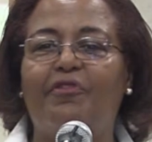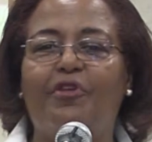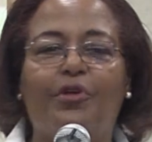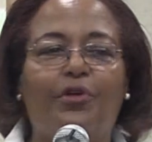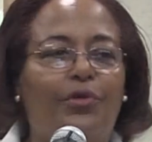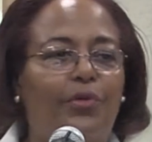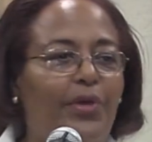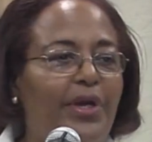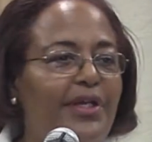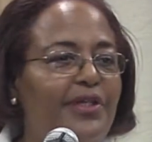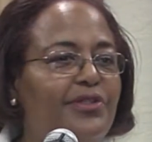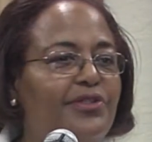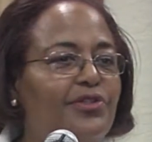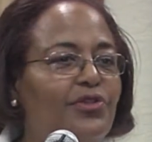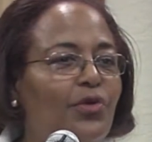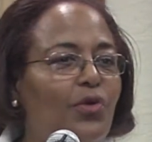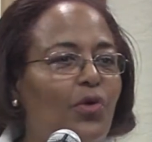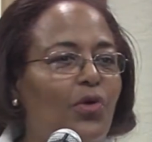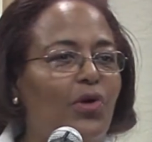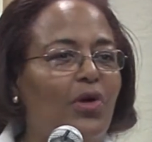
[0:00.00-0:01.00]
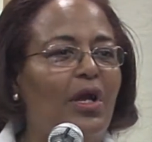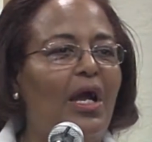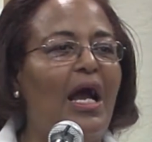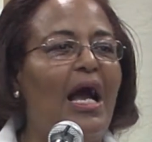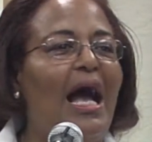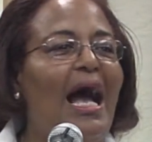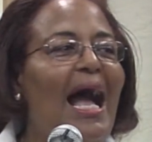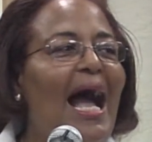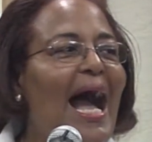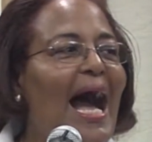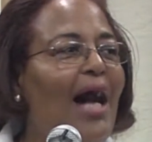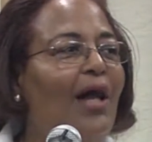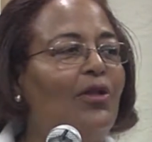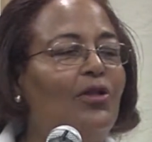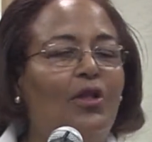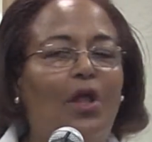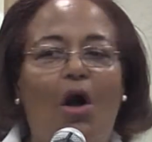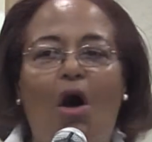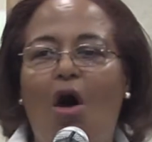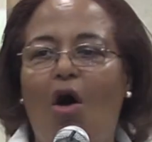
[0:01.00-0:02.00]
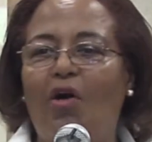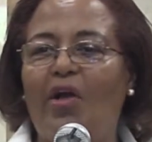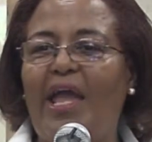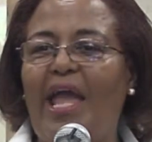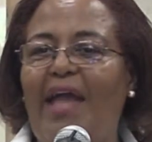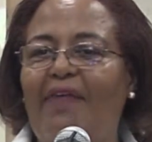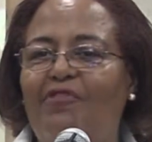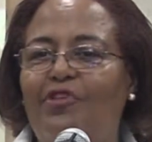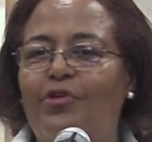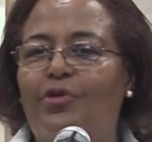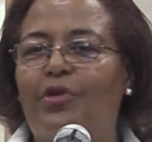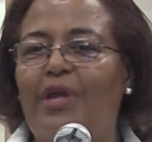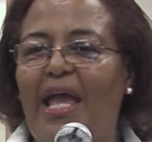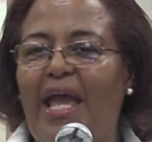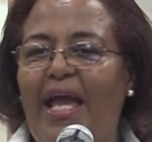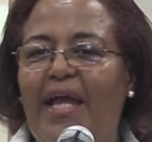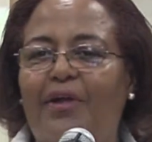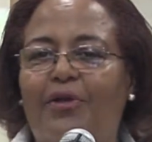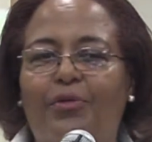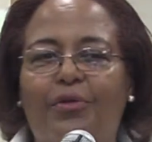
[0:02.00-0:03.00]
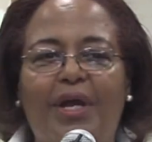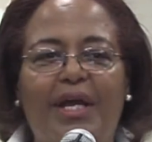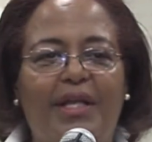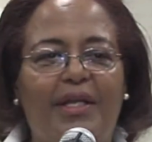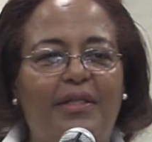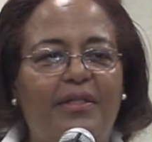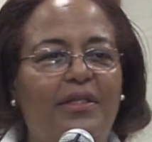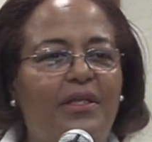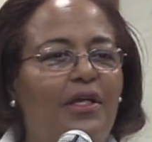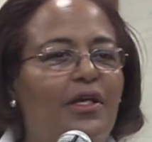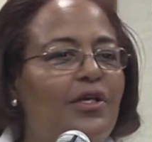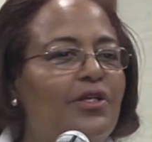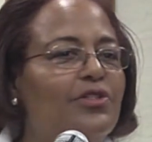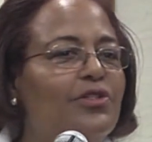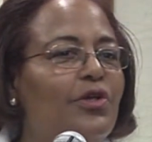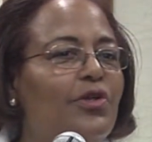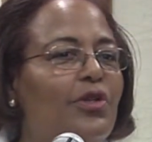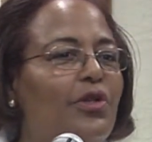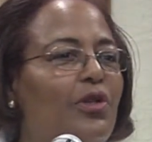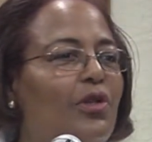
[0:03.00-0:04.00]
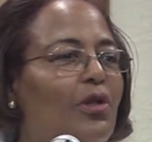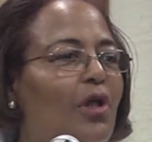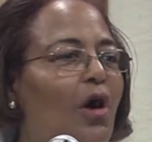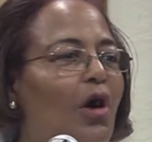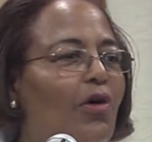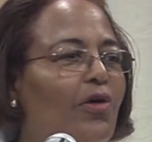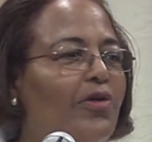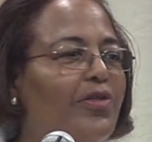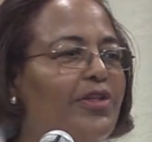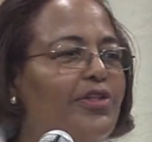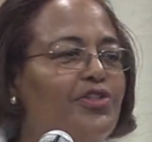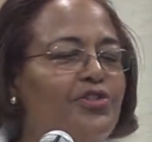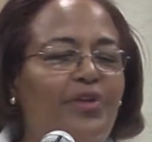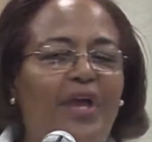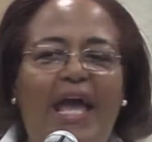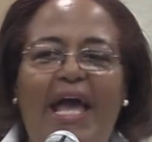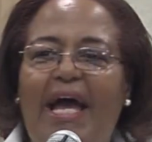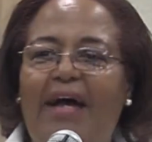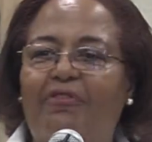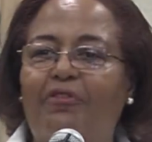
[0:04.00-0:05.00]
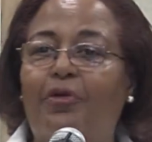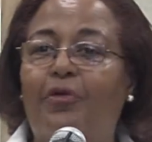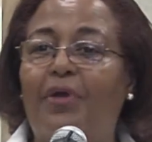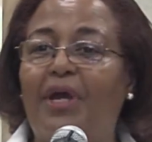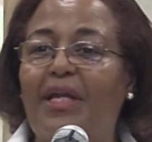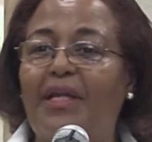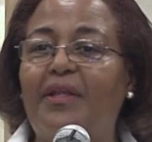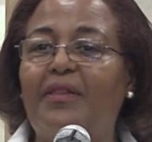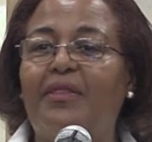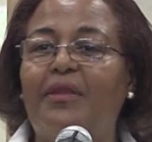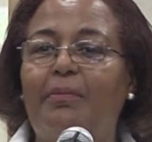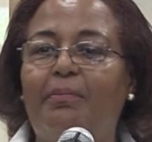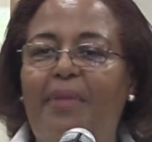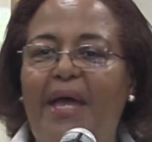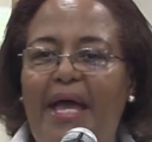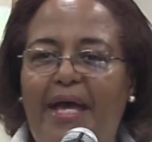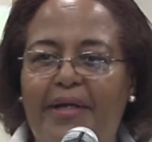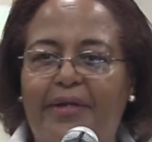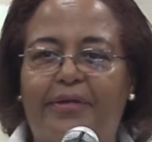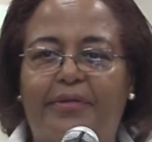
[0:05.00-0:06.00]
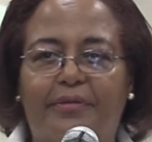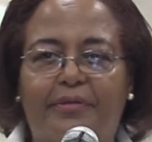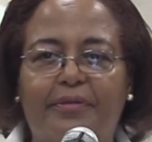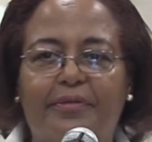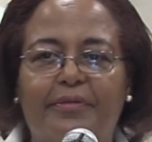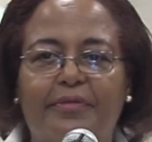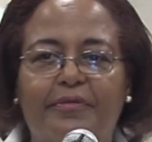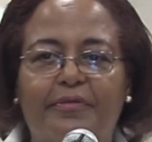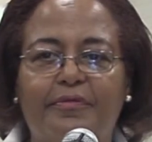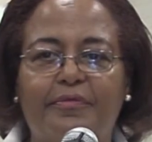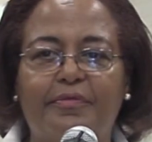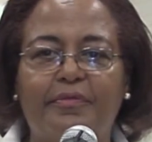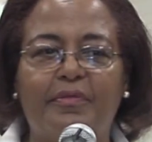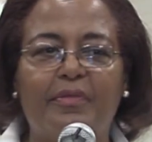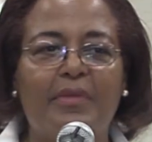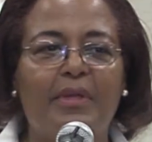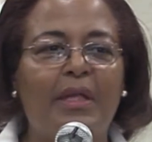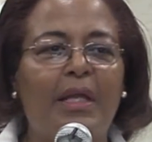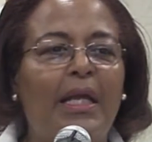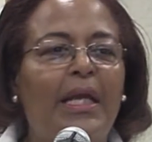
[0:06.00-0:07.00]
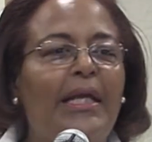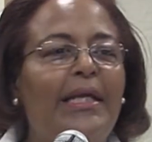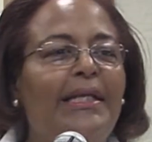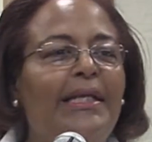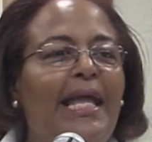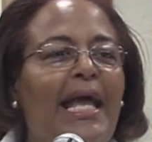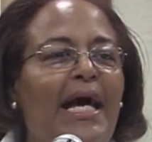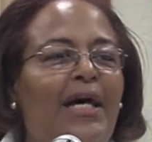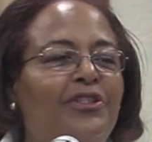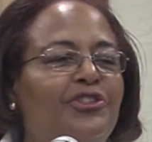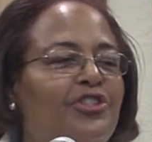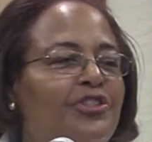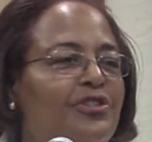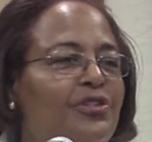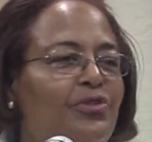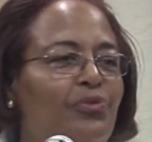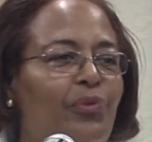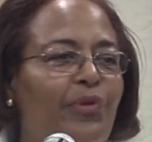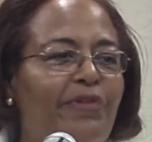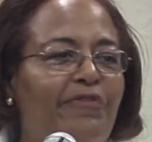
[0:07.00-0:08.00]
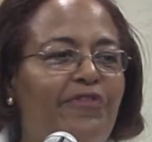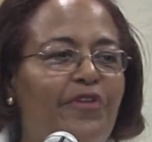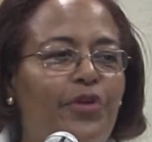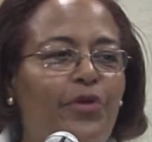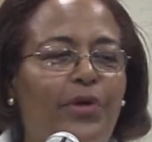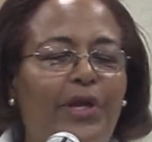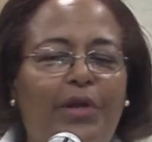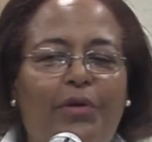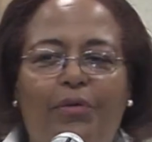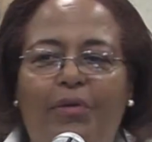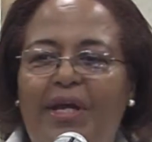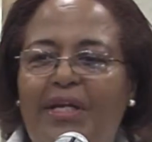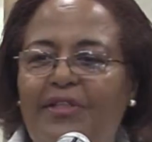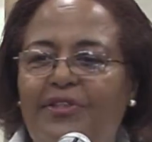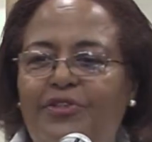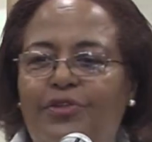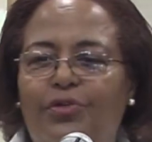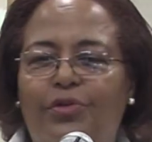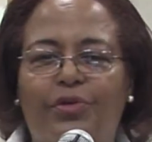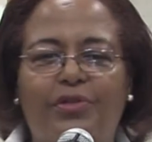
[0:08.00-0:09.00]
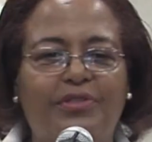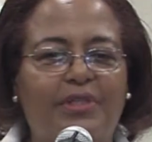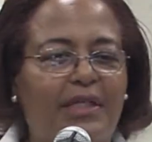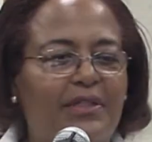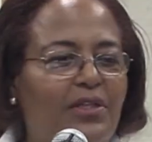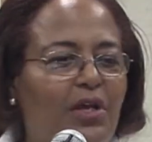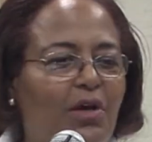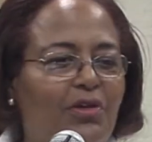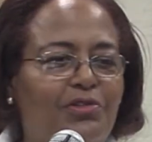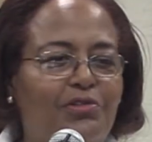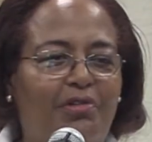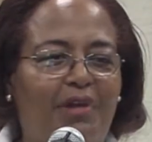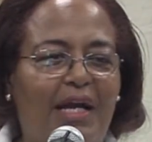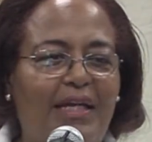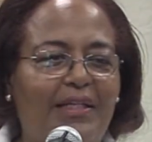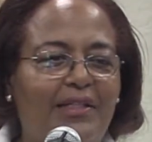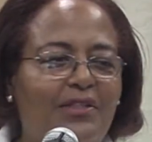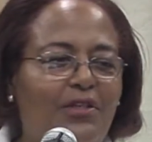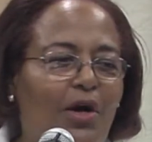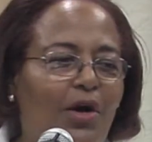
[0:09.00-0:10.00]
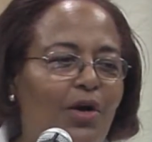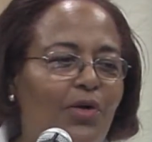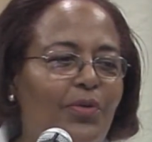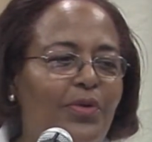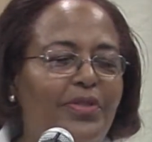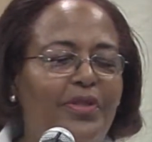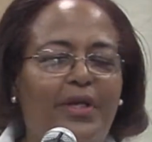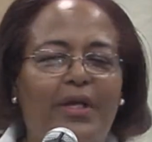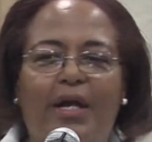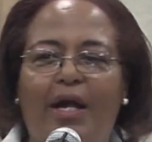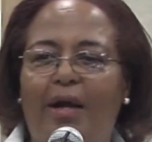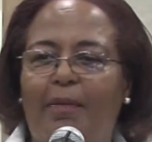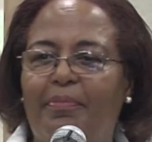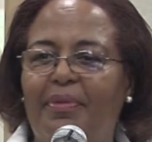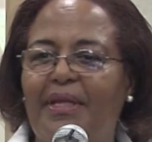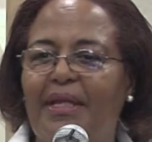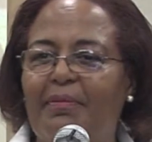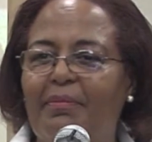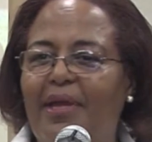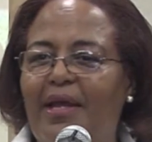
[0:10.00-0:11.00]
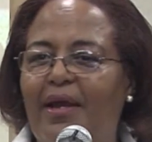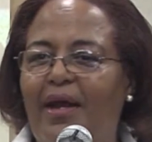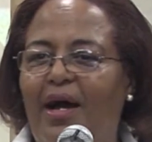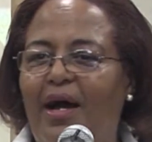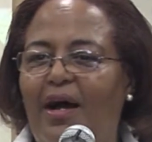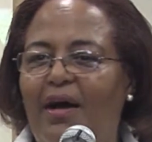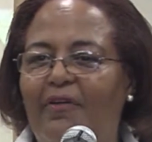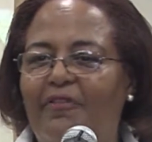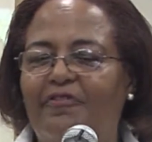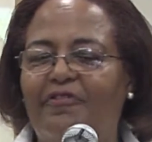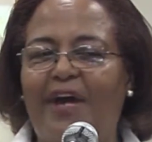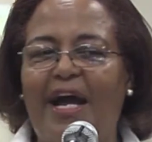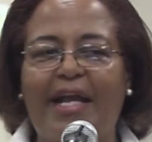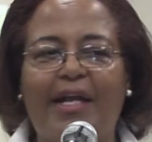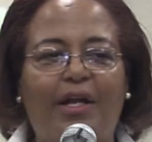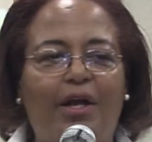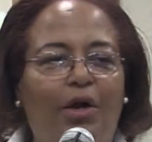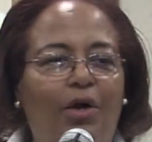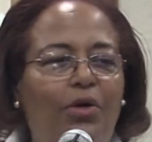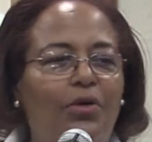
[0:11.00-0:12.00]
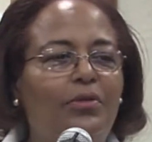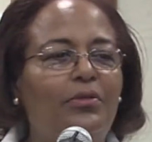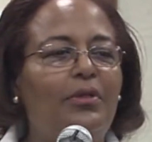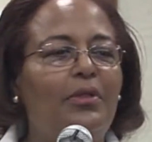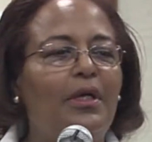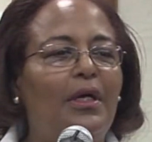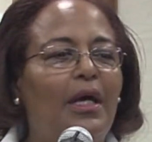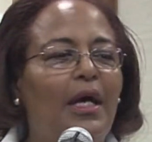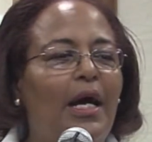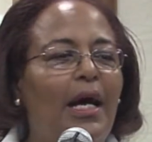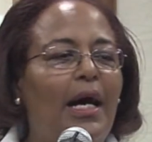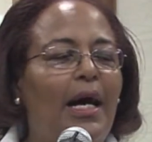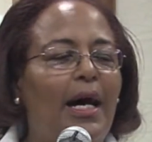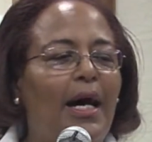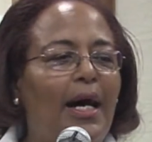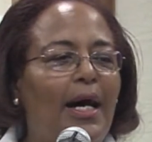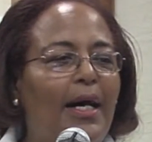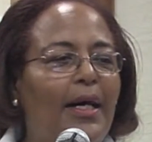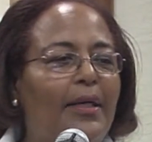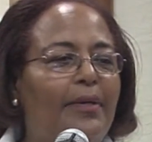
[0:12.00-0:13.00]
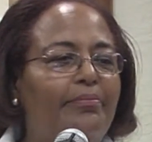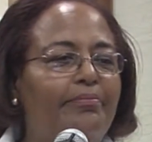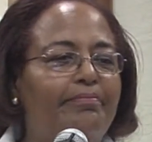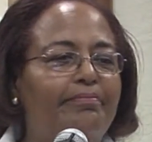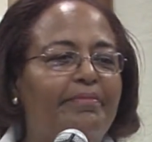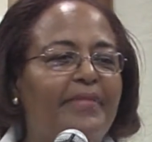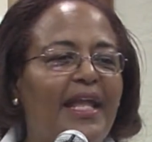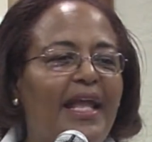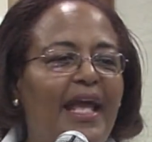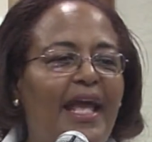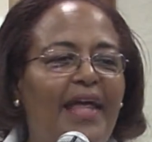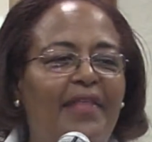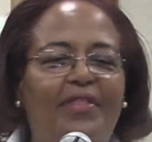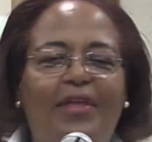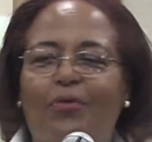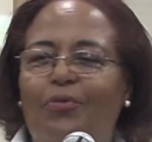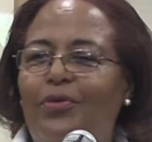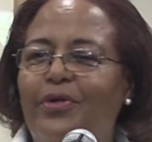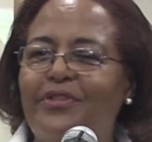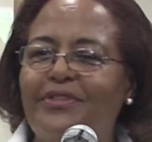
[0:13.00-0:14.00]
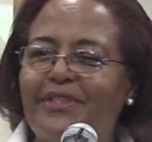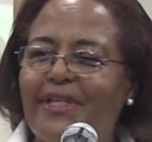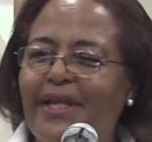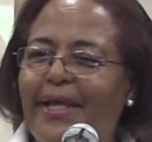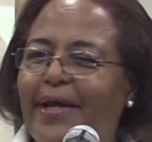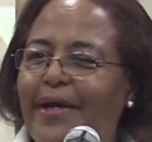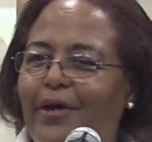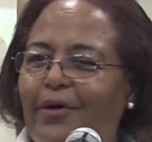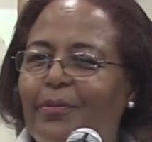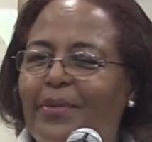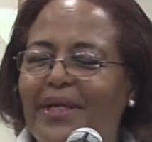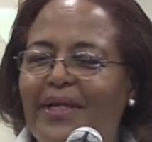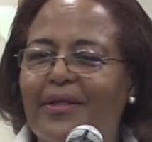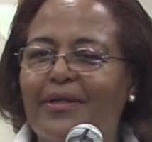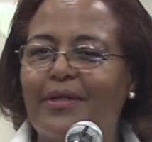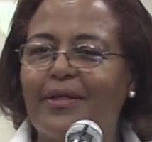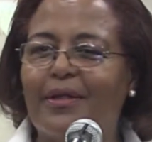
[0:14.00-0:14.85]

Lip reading: your credit score. How long have you had credit? So the longer that you have credit, the better. Now, just reviewing credit scores, I tried to talk with the company, FICO, and they wouldn't tell me.